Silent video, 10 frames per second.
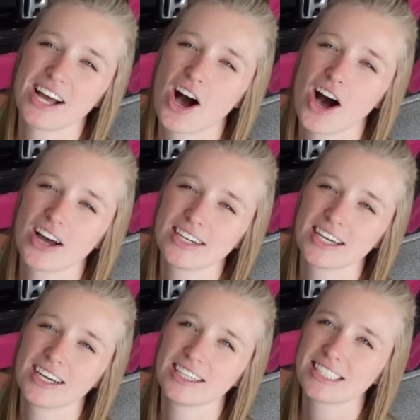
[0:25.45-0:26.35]

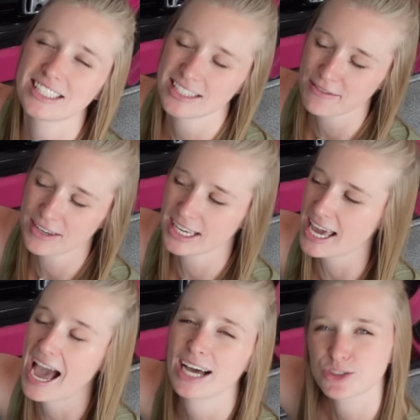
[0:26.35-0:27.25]
Honda Civic
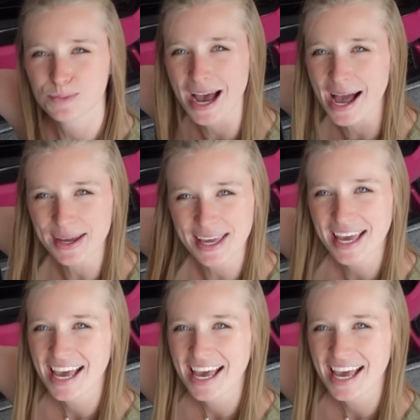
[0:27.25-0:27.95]
hatchback.